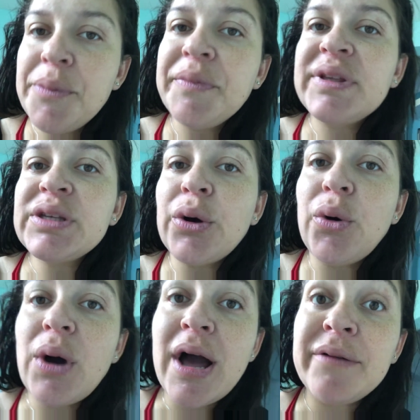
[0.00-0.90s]

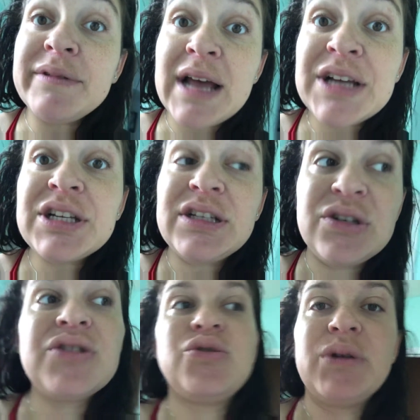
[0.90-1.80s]
So I was actually
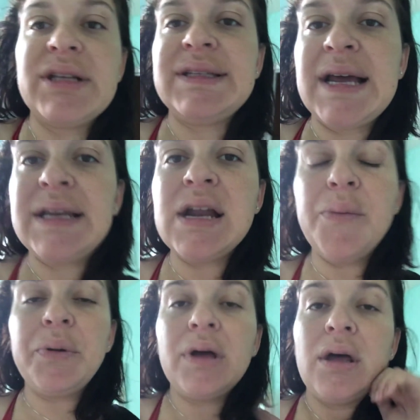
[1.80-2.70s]
just doing it standing up.